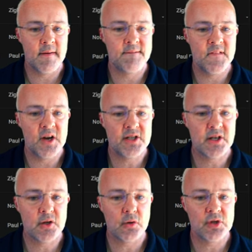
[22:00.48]
a
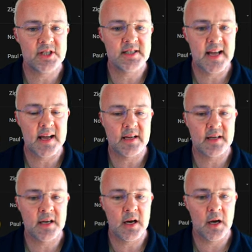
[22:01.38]
vertical stack
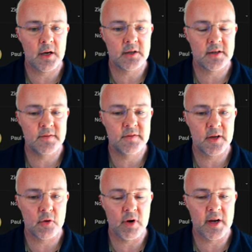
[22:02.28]
card
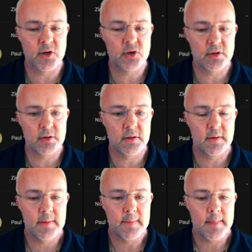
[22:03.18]
configuration,
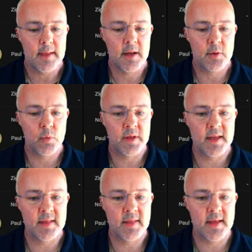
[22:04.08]
and
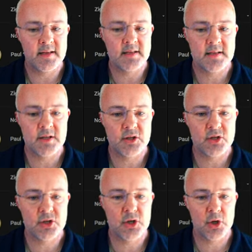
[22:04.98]
within this there's
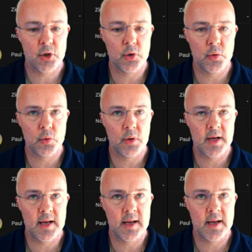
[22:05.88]
two
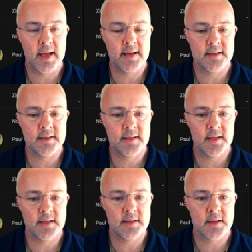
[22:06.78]

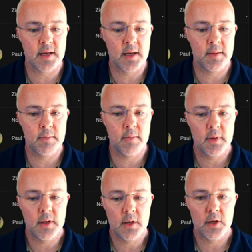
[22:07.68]
entities that I'm
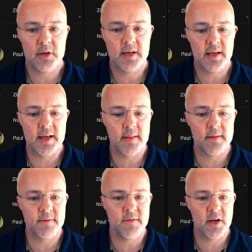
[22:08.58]
looking at.
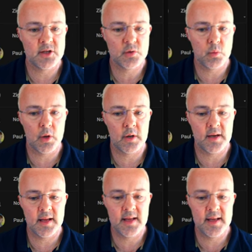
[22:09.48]
The first one
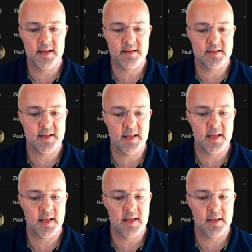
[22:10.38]
is
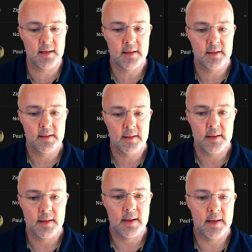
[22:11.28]
the
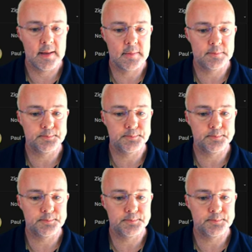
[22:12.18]
air